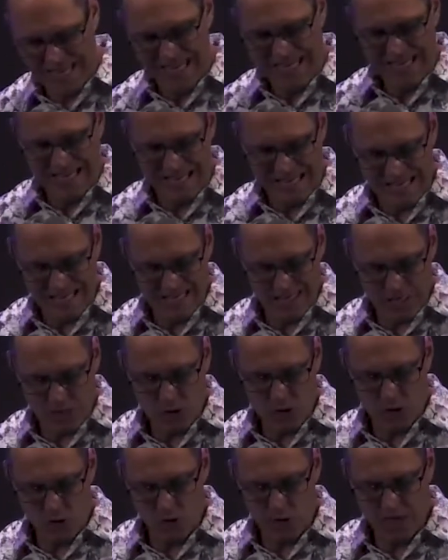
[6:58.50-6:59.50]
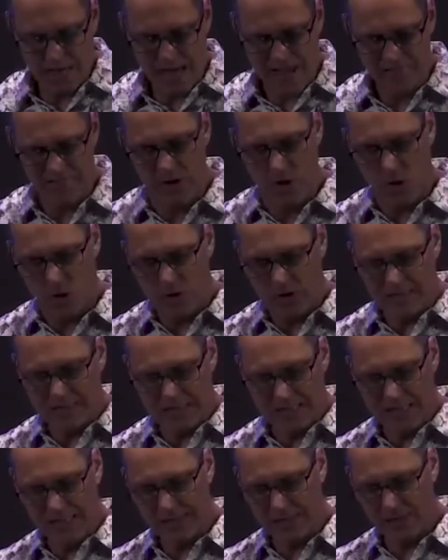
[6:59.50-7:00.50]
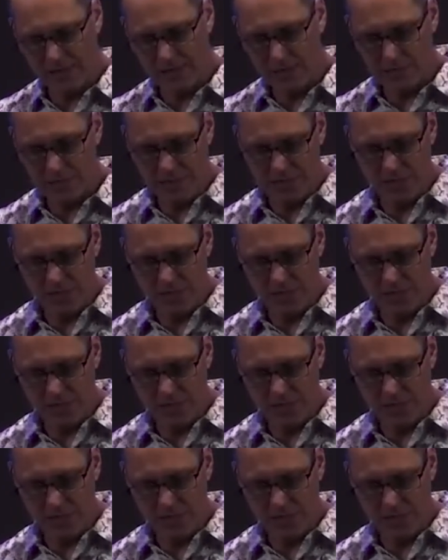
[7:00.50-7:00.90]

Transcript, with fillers: in your life. Ridiculous means